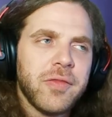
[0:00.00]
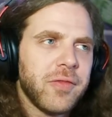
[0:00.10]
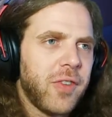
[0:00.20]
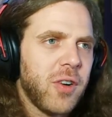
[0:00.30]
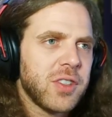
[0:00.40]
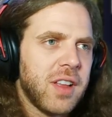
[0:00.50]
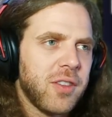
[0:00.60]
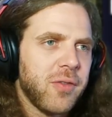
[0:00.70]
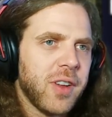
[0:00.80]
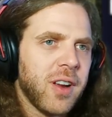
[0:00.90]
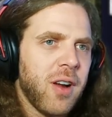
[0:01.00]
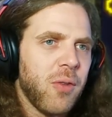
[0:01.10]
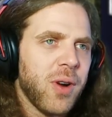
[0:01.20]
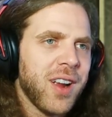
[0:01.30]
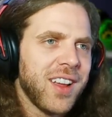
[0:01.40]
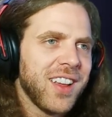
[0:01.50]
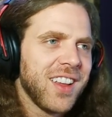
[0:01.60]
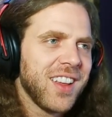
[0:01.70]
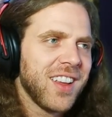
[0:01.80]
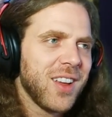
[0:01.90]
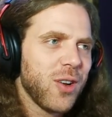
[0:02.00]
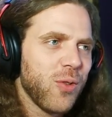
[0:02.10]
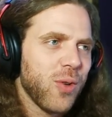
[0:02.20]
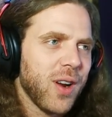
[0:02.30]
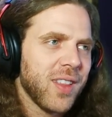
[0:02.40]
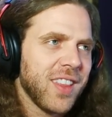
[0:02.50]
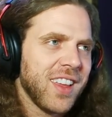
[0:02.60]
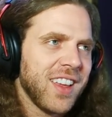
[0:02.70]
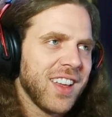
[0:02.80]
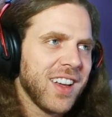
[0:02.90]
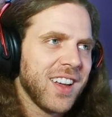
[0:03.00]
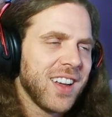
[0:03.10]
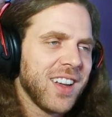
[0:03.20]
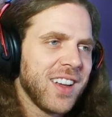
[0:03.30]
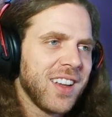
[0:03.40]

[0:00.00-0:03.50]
first have to figure out where the